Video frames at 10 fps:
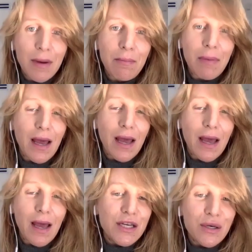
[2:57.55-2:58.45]
And
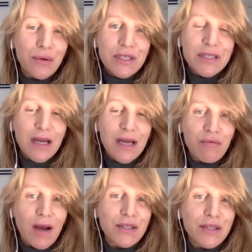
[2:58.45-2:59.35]
by the
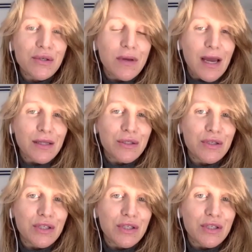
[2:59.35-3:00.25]
sunrise, you get
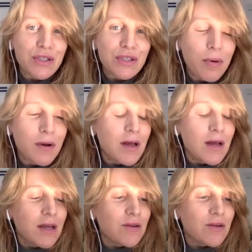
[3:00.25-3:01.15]
to the top,
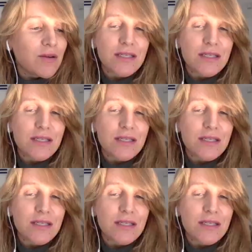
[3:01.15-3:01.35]
you get